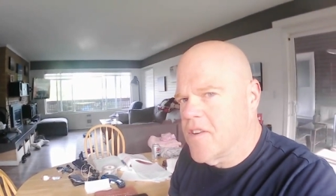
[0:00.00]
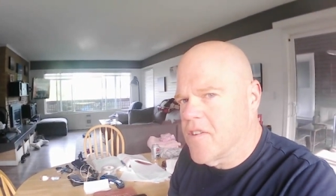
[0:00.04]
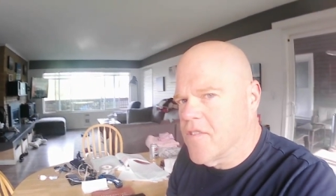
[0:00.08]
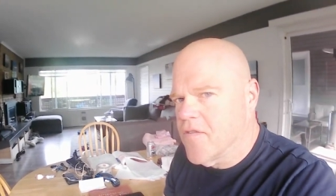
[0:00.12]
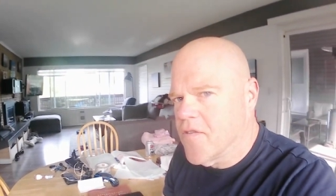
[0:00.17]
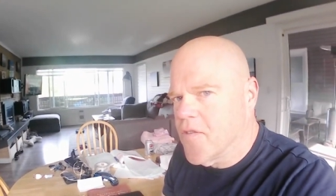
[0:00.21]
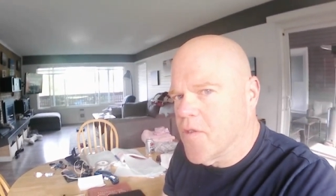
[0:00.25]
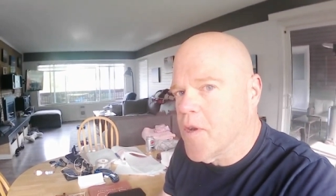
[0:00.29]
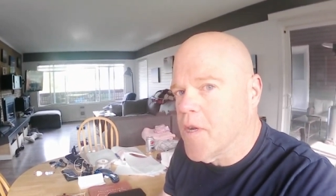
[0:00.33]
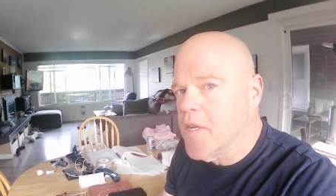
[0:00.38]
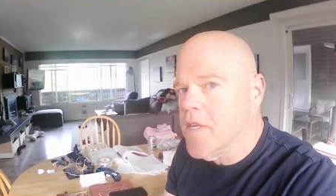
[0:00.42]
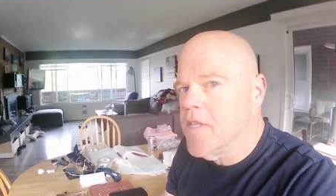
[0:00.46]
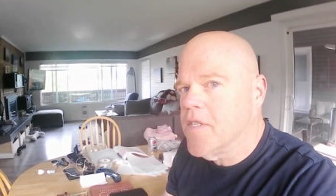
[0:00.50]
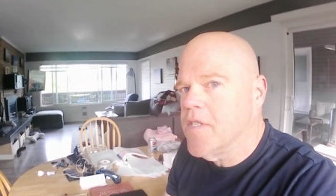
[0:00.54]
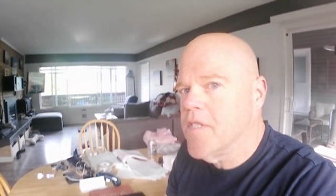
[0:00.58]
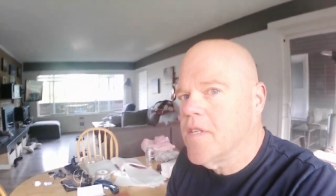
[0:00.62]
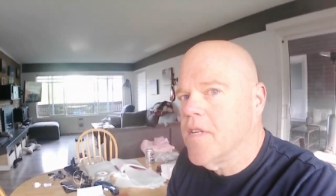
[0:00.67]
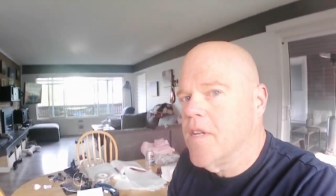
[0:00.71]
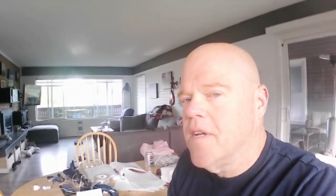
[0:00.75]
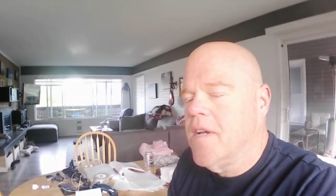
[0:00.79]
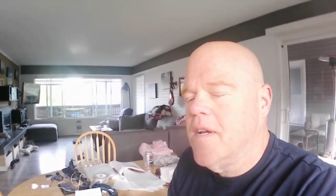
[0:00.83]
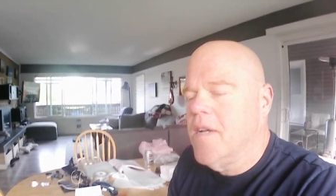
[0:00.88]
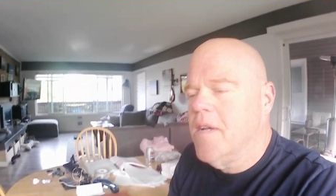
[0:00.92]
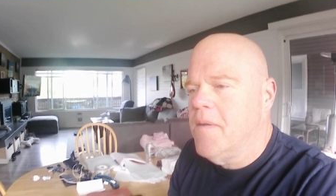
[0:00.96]
in her voice.
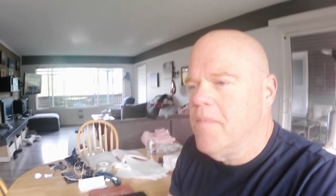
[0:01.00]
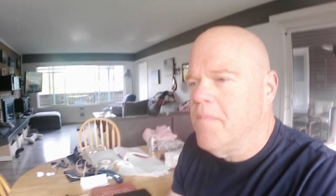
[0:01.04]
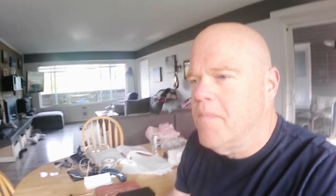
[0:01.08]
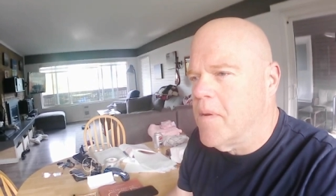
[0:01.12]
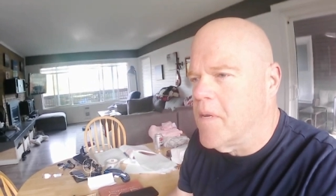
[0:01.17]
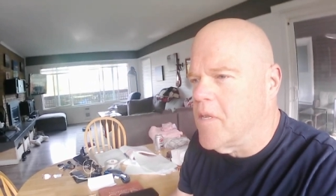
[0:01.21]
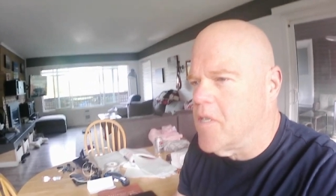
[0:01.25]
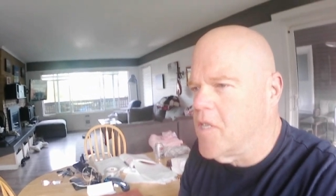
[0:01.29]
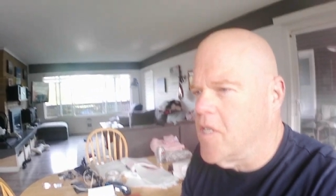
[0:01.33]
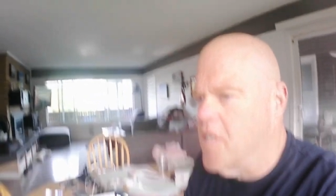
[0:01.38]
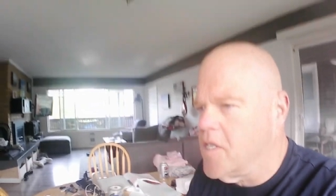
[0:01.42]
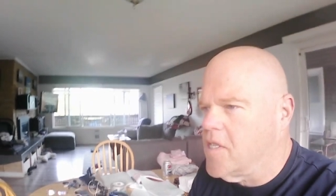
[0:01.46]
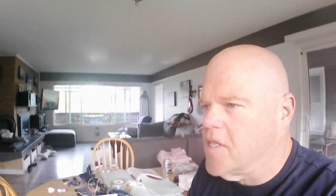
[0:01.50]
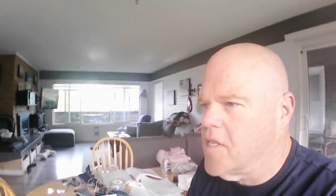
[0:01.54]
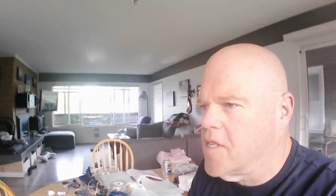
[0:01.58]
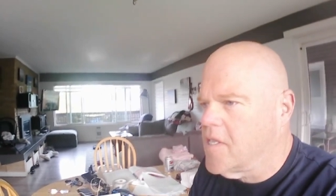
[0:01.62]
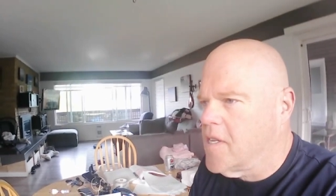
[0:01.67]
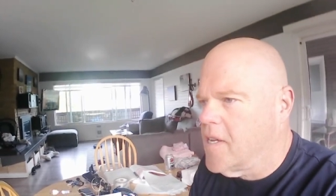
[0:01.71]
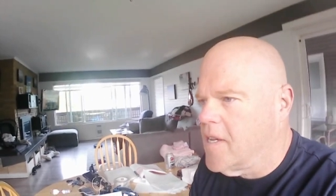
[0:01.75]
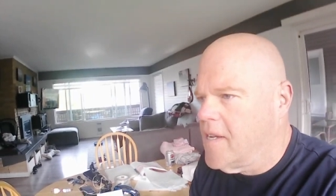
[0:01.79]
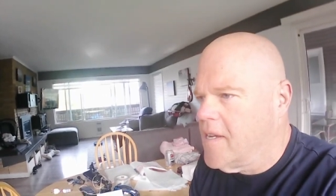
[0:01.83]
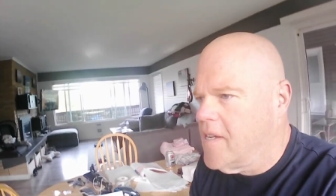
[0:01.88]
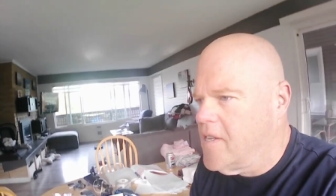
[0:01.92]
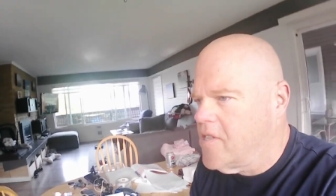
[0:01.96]
But she's
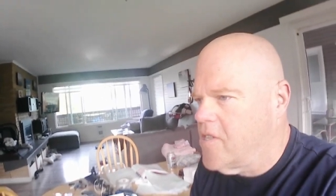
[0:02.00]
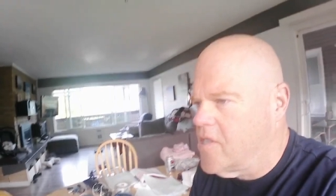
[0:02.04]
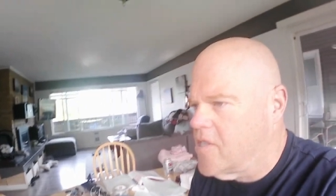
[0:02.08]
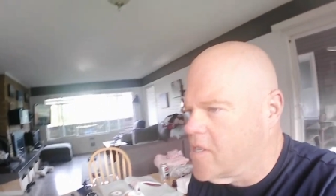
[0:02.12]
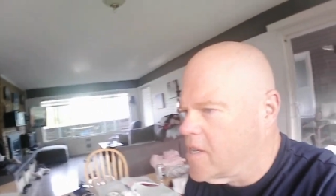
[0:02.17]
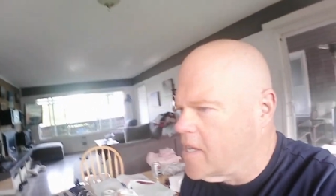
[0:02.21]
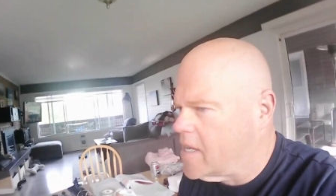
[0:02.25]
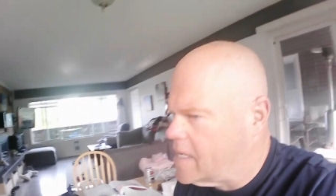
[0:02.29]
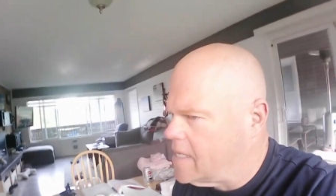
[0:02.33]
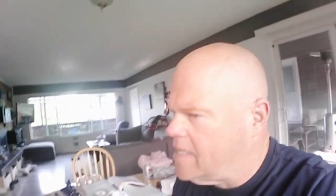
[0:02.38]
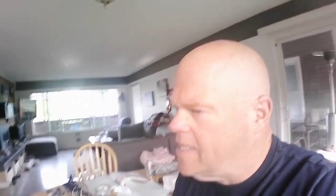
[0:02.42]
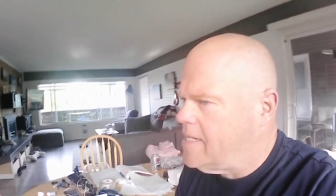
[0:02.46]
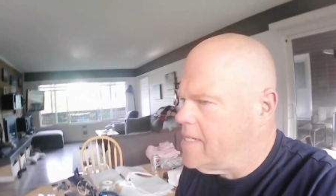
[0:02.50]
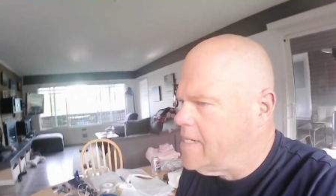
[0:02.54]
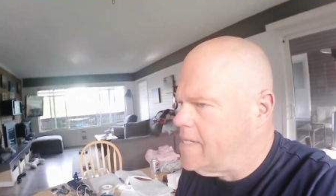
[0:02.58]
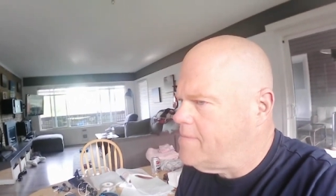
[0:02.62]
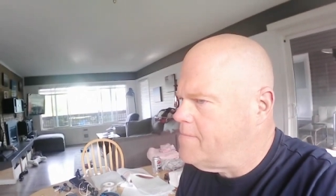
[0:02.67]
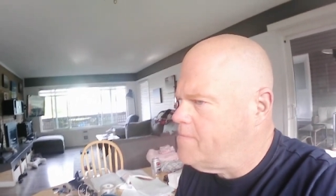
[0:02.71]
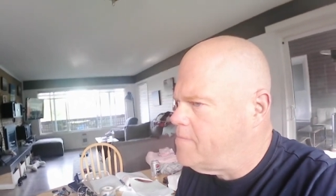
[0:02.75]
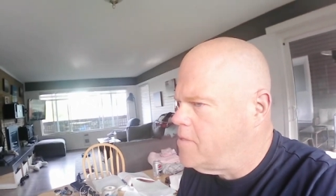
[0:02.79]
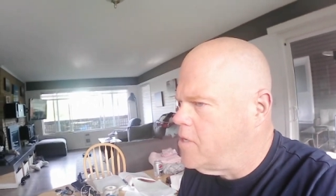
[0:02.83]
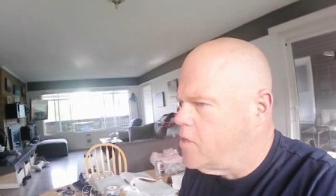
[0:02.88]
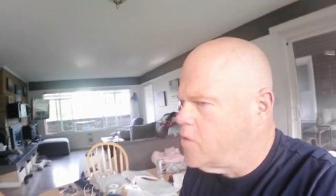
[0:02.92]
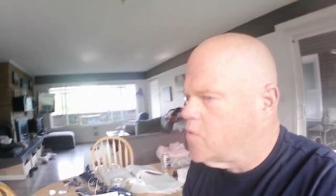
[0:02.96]
saying,
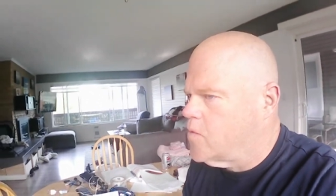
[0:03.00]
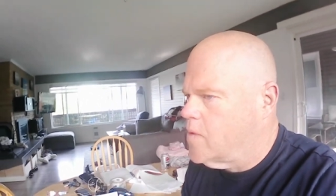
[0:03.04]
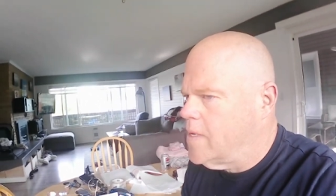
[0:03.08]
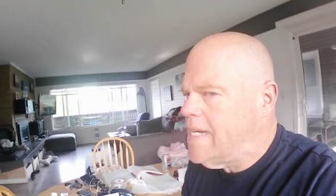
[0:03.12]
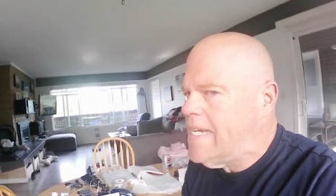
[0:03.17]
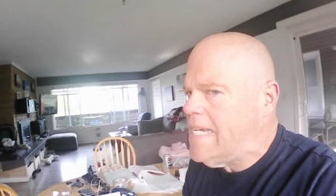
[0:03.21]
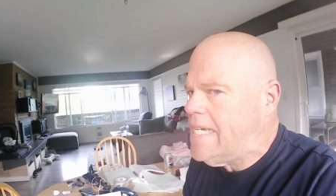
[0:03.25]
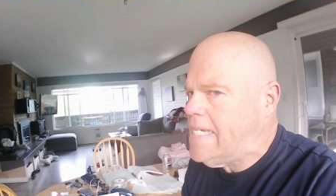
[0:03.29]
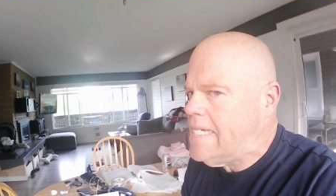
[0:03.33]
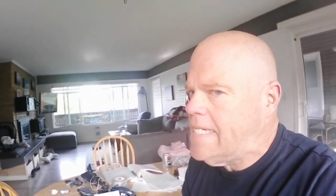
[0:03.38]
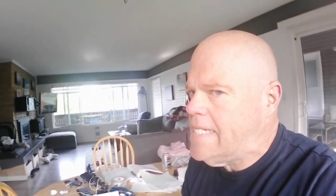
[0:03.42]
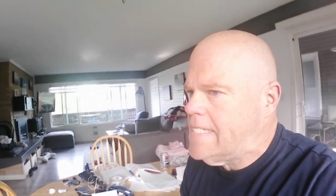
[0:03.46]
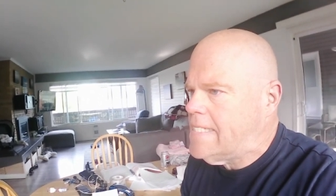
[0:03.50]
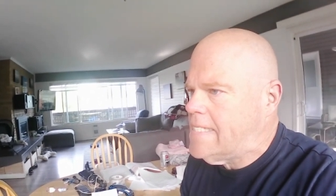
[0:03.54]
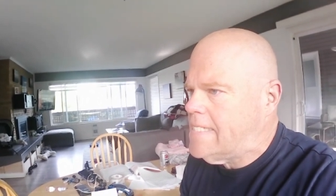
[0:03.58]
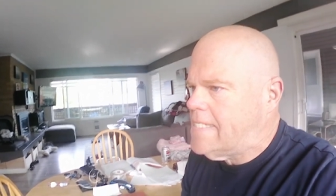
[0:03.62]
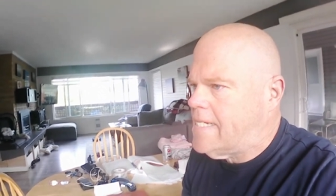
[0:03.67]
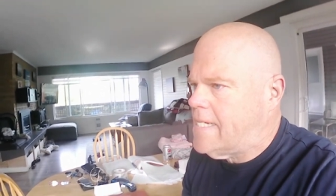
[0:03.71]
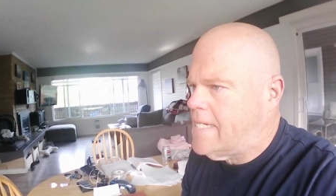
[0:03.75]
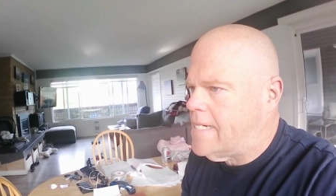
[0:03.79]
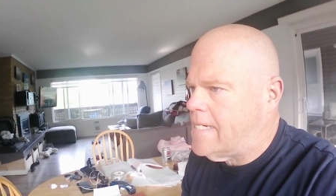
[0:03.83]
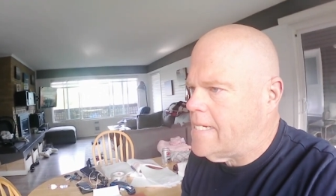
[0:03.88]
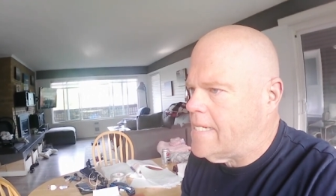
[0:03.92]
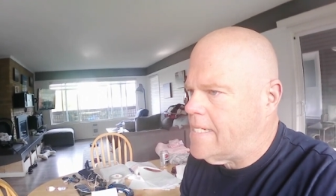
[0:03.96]
Rick,
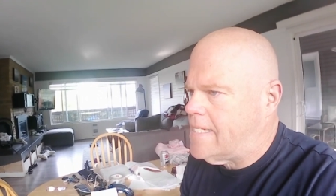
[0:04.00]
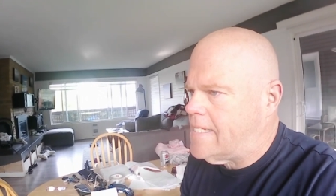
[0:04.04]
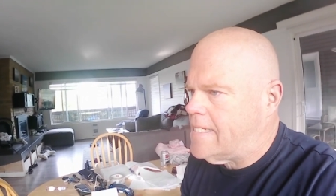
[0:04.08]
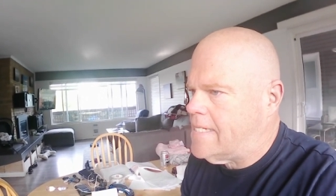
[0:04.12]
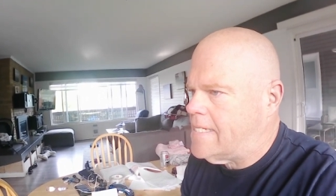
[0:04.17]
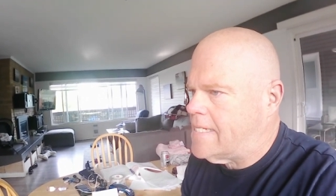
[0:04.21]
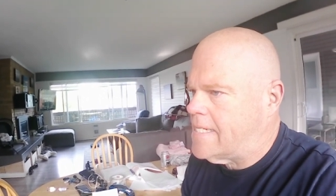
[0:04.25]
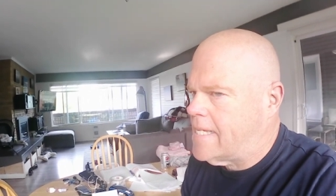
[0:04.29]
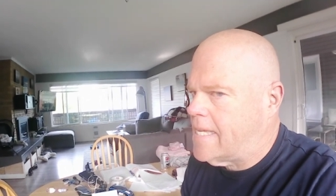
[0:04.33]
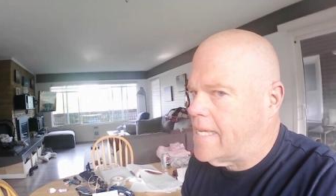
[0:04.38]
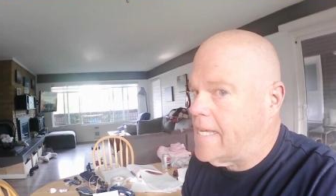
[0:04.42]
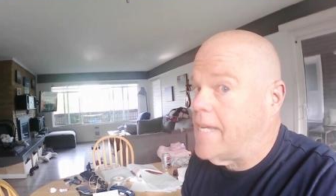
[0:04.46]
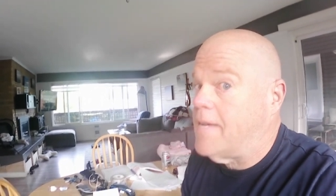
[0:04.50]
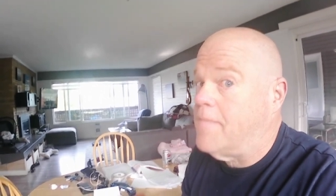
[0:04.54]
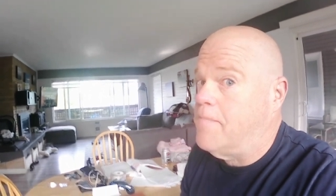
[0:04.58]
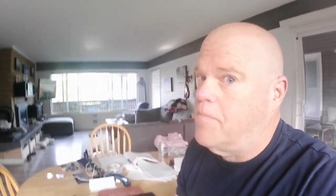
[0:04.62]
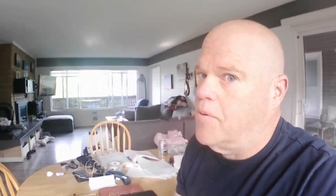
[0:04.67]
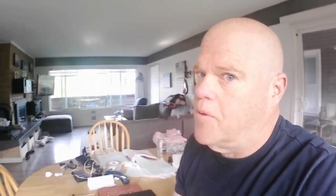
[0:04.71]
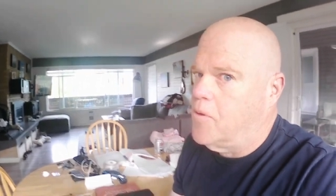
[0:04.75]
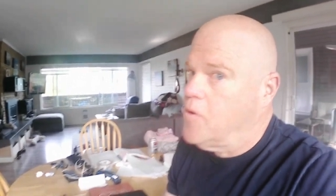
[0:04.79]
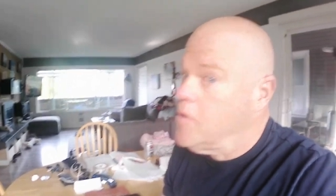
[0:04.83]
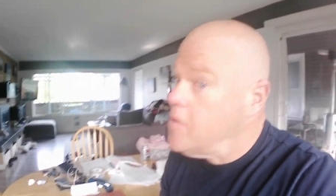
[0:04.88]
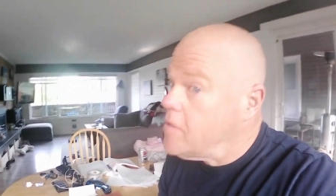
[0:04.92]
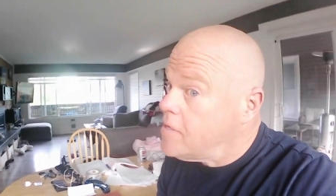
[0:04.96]
can I
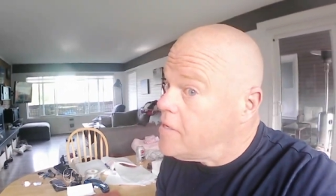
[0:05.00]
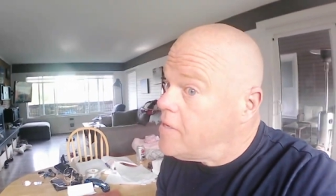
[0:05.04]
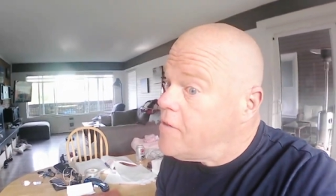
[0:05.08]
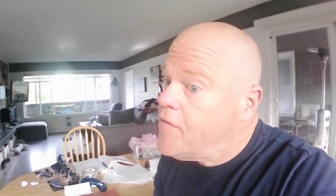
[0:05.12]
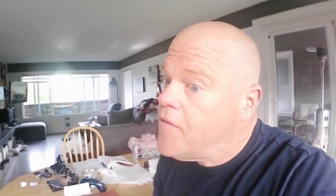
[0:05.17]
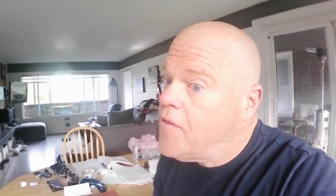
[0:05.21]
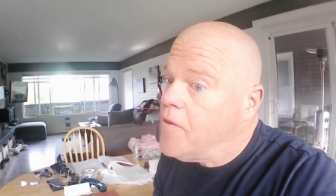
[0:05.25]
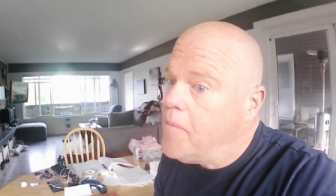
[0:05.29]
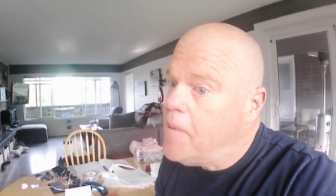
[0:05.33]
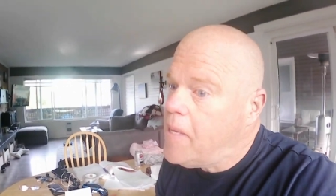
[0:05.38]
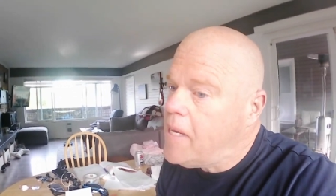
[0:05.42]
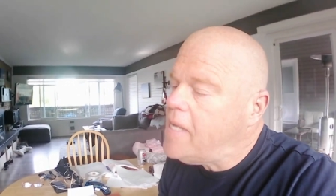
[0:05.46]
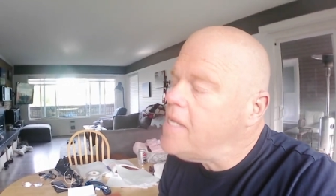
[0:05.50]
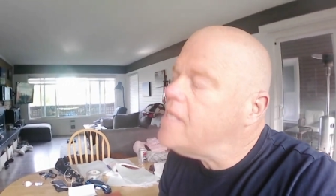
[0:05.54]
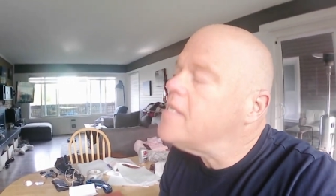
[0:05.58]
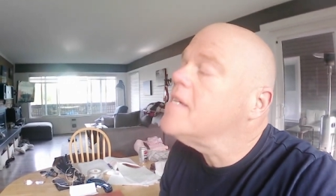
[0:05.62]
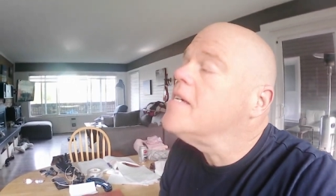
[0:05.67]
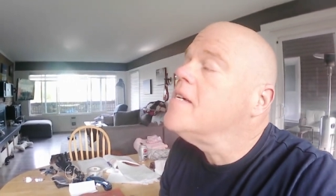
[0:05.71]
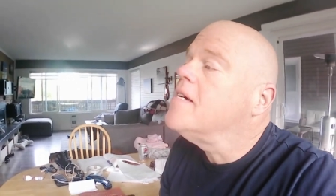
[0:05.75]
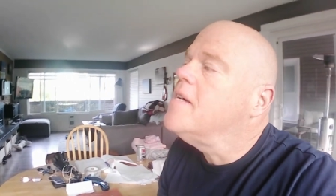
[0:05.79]
borrow you for a minute?